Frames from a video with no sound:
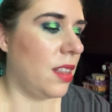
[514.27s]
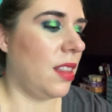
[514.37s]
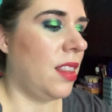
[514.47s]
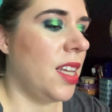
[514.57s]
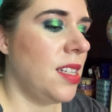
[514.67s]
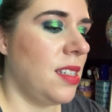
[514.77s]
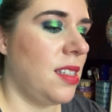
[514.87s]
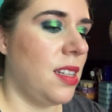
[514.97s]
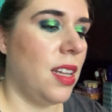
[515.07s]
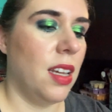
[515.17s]

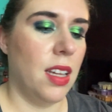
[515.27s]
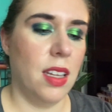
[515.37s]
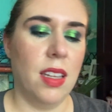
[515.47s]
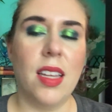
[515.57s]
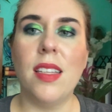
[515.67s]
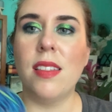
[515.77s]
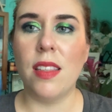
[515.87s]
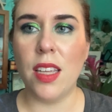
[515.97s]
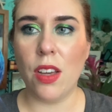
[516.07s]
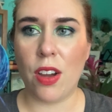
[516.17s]
this is
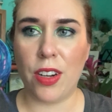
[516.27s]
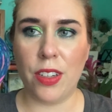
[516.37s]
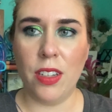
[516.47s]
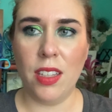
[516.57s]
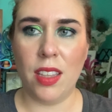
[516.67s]
the yarn